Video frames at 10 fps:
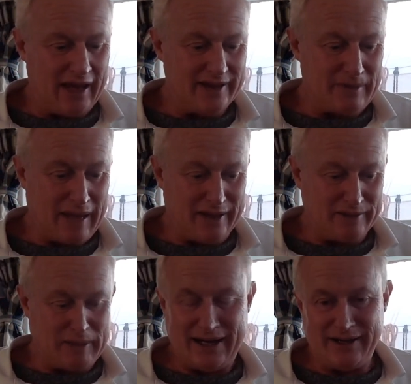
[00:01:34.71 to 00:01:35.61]
is
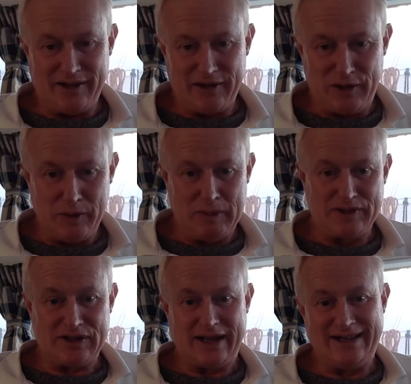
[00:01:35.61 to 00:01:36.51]
about Planet of the
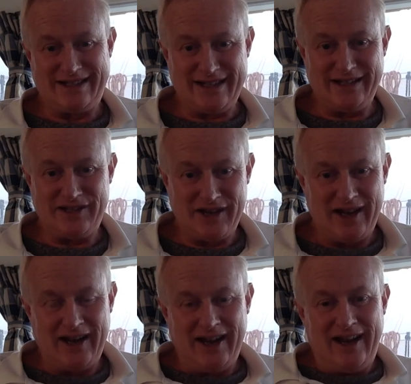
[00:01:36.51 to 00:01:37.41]
Humans and did. Mm -hmm.